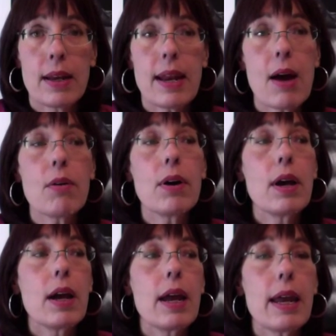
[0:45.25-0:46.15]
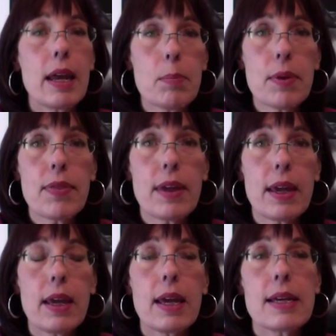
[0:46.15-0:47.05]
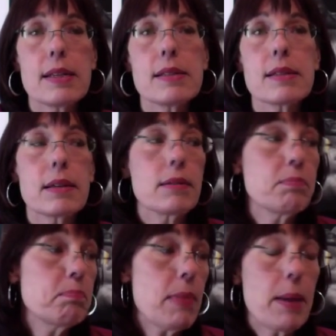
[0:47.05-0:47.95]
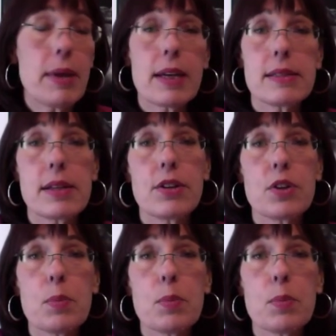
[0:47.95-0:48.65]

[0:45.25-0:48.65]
Now, empathy is maybe considered to